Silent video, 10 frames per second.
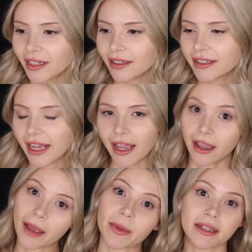say,
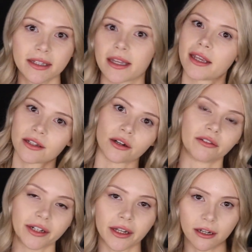I meant to say his
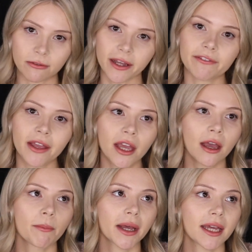girlfriend, not his
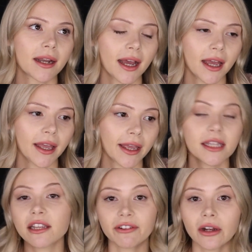wife, but I
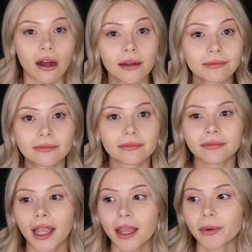guess I forgot.
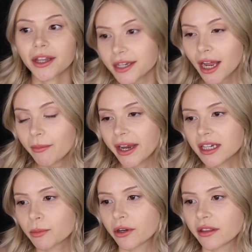And by the time I
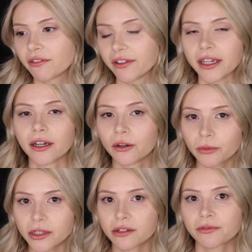exported the video,
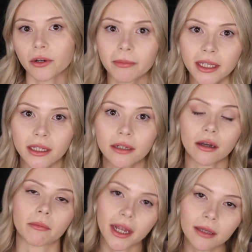which for me
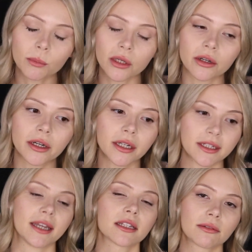on my computer it
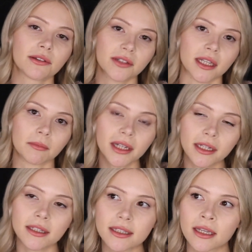takes 15
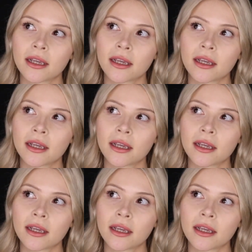minutes,